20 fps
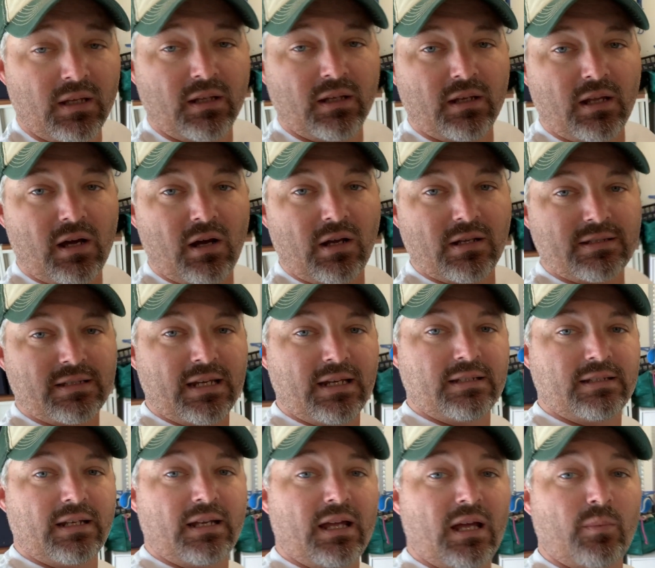Now I say
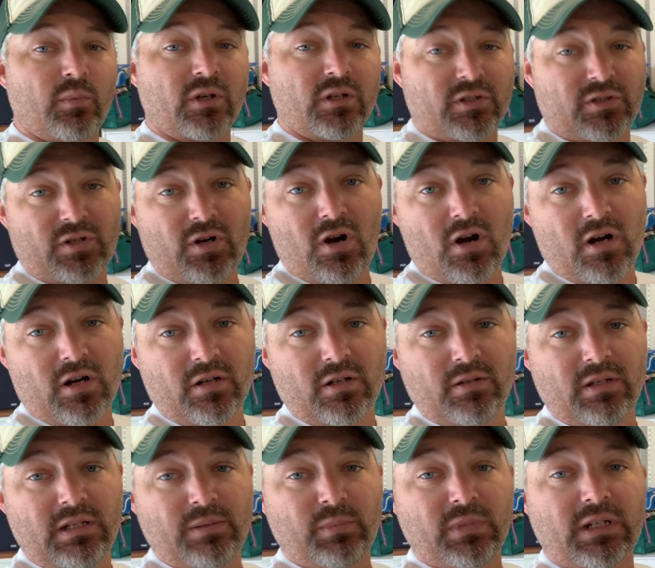today I'm going to start
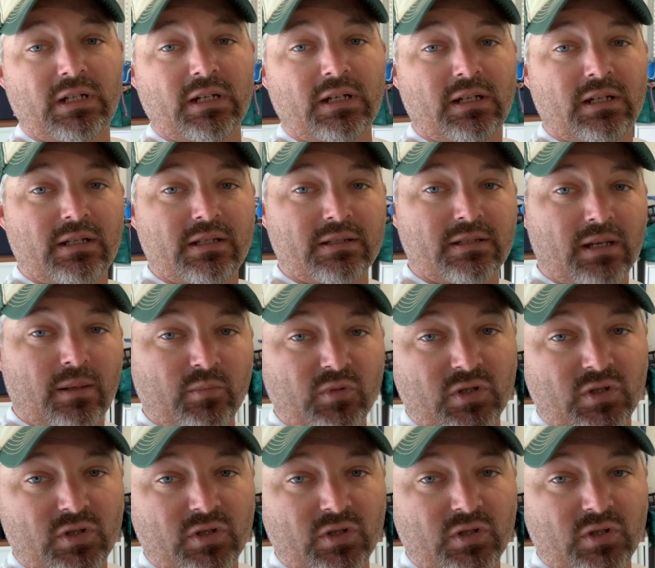because I'm